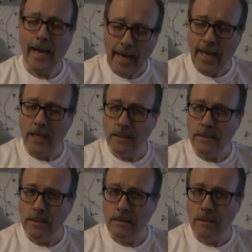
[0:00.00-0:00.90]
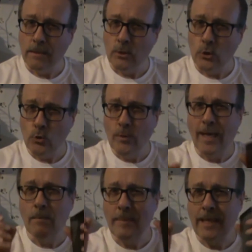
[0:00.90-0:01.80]
And you
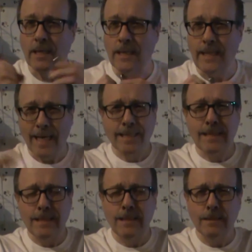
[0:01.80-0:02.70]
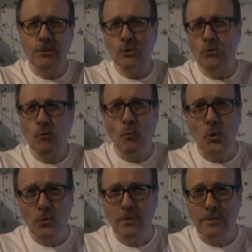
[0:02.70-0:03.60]
can be connected to the
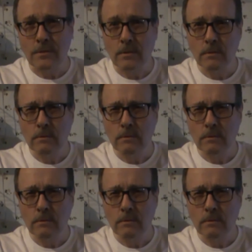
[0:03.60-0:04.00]
world.